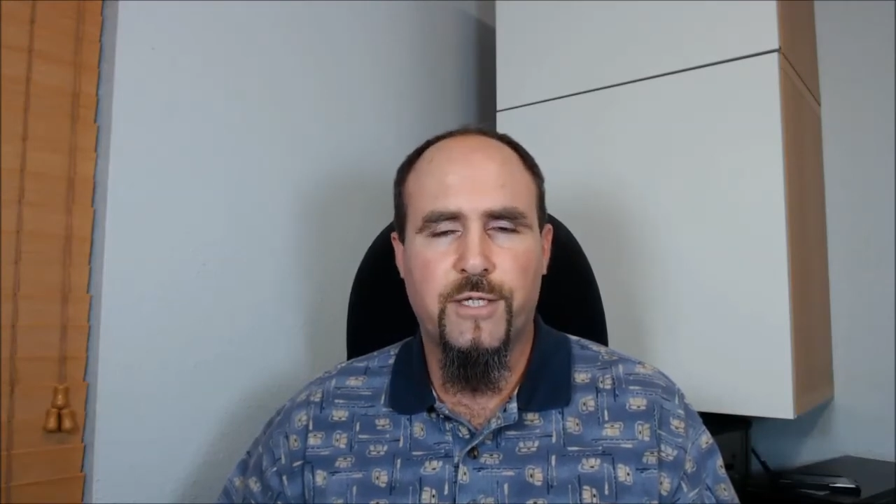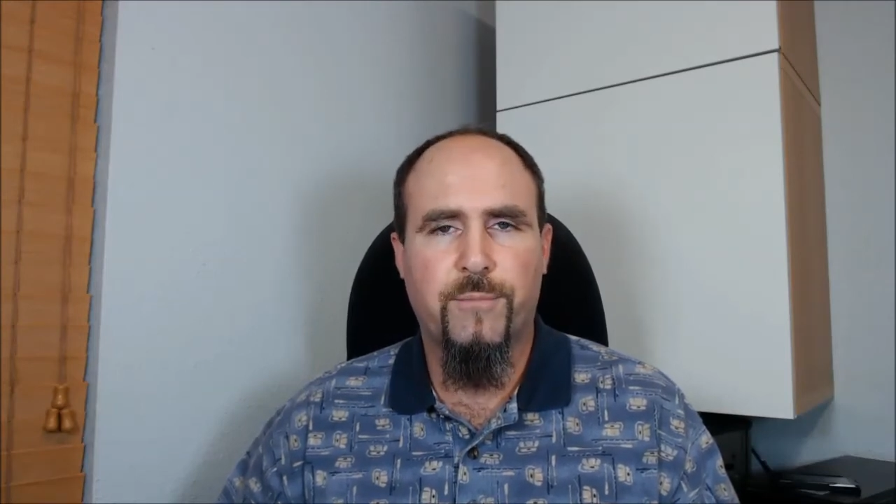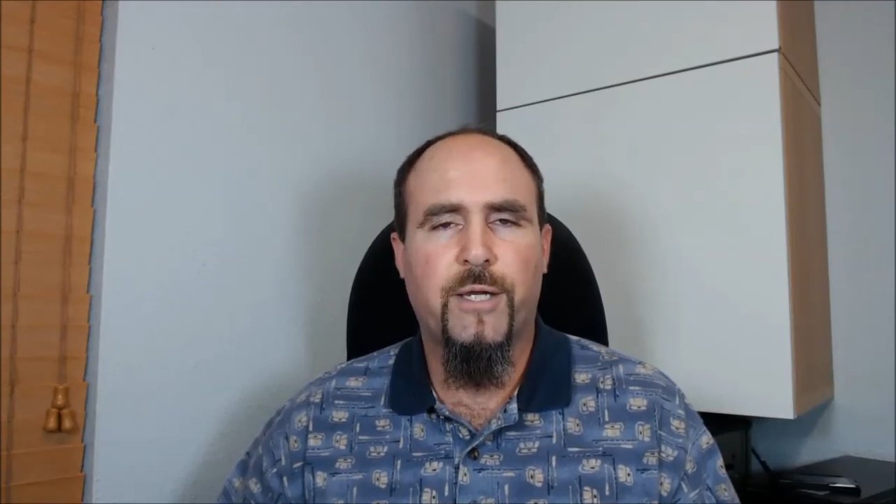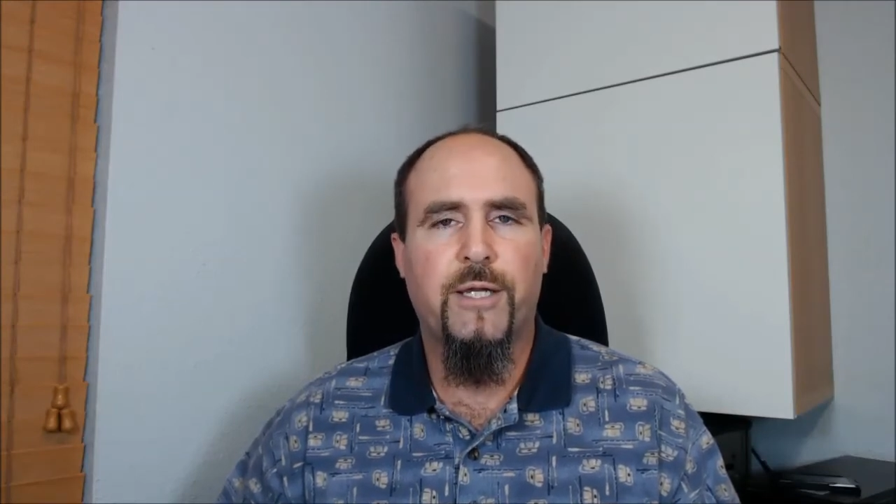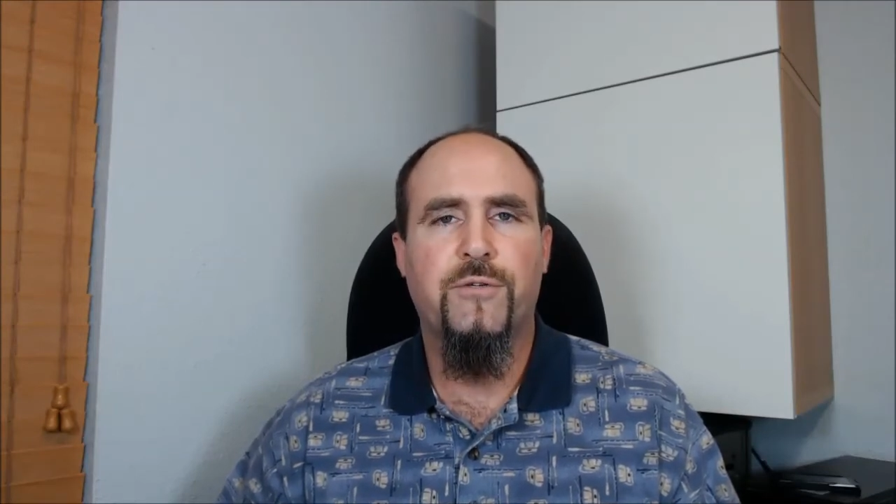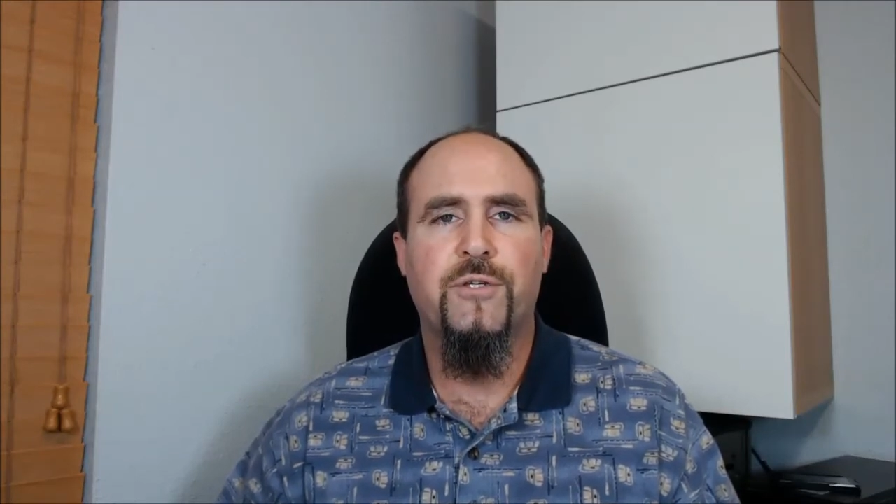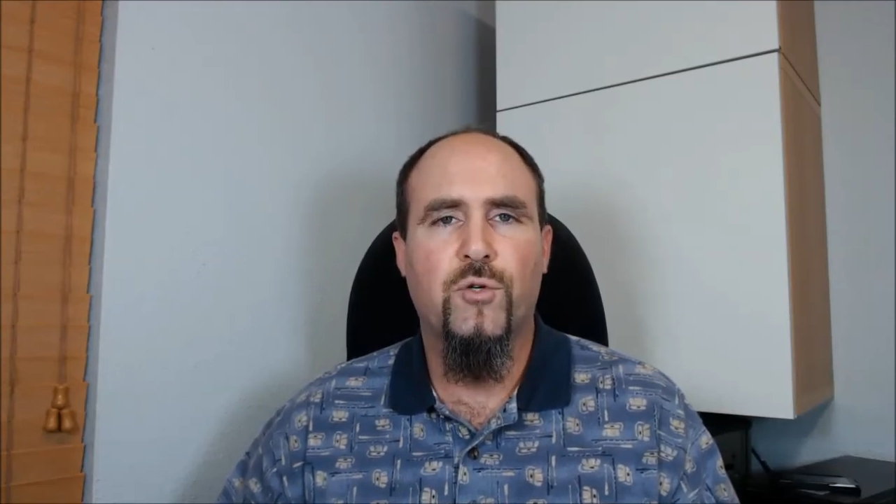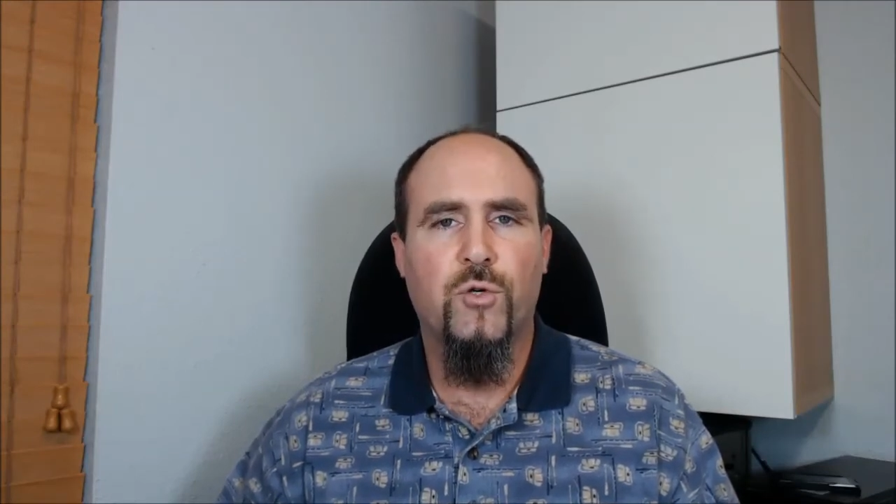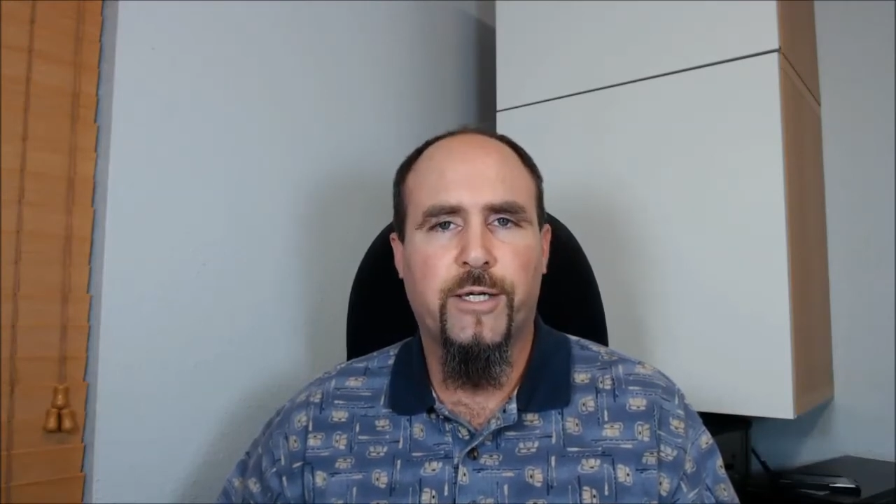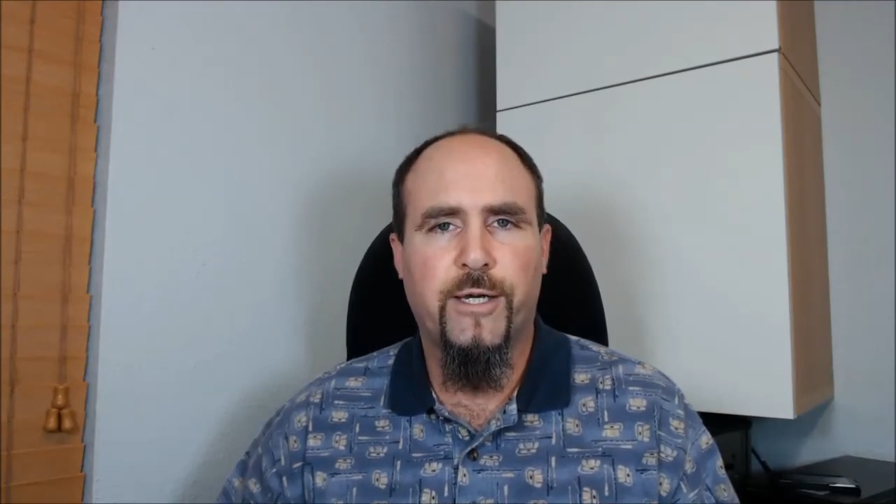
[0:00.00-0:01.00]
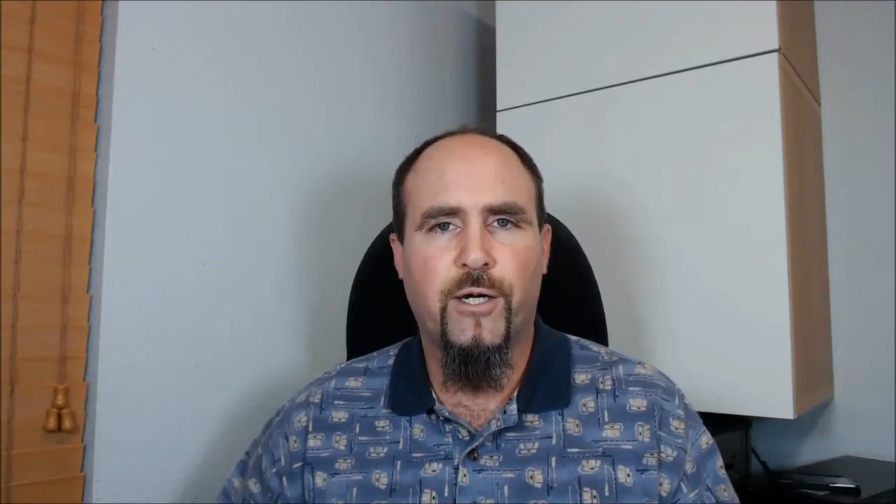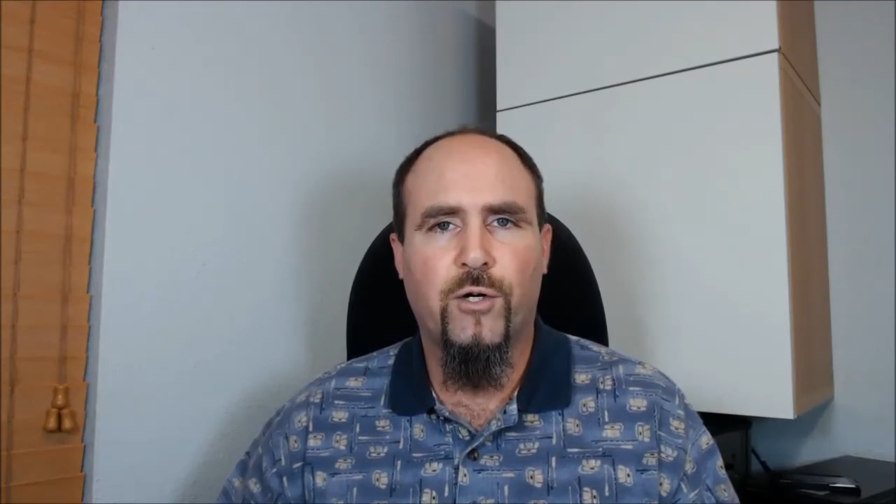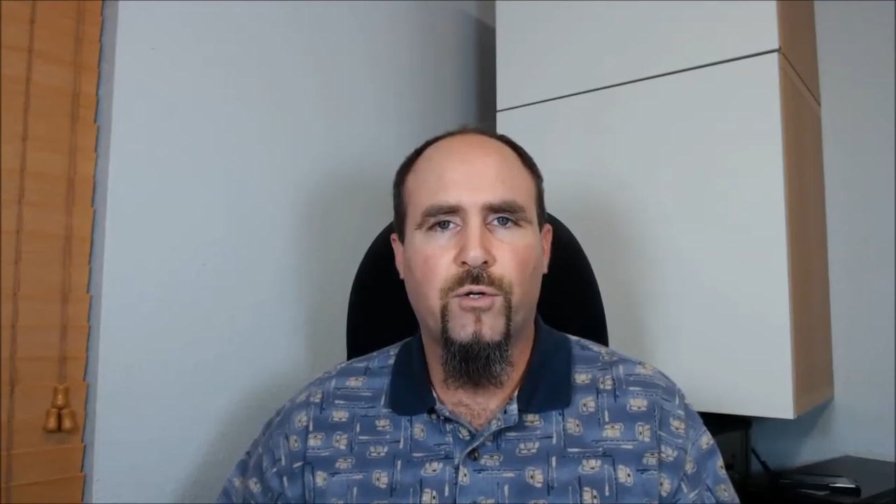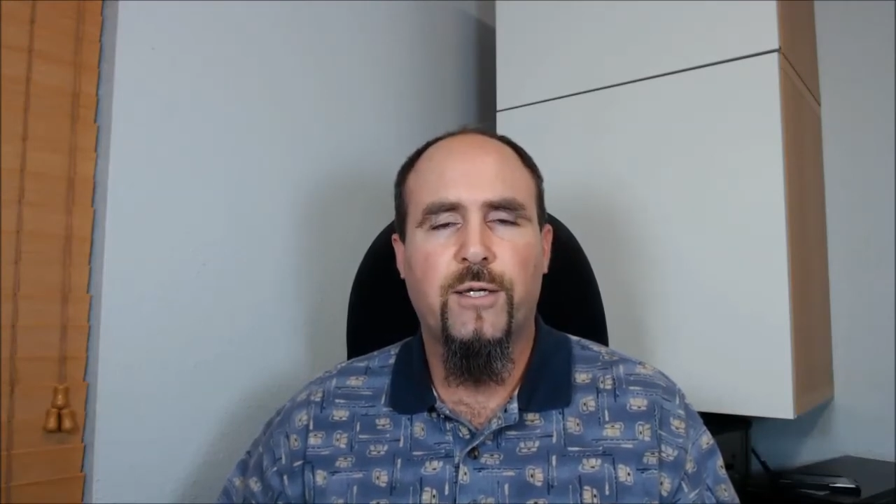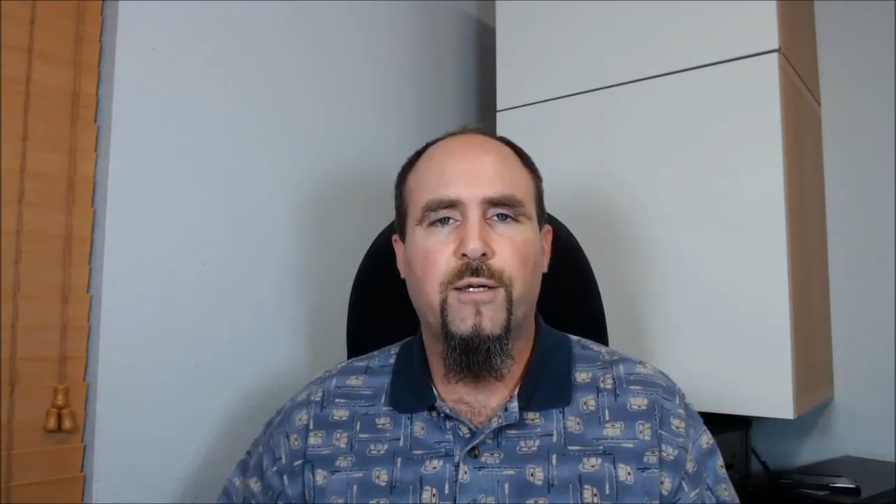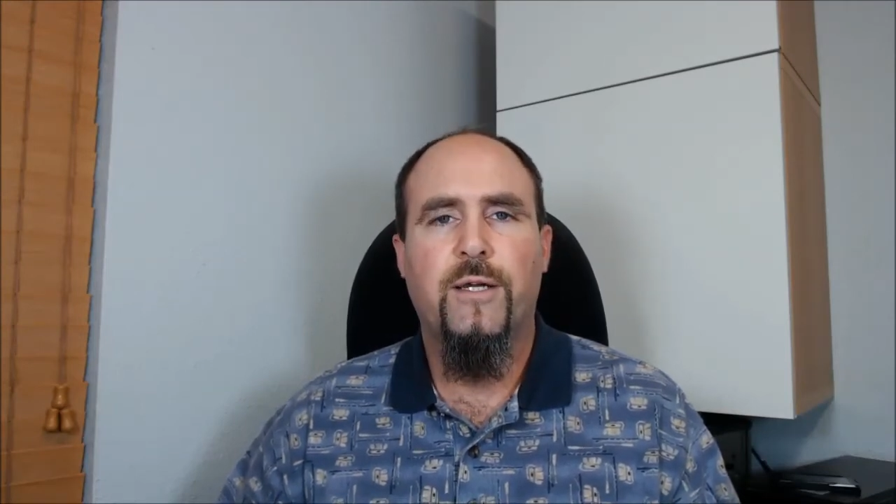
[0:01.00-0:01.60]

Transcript: get paid to your account,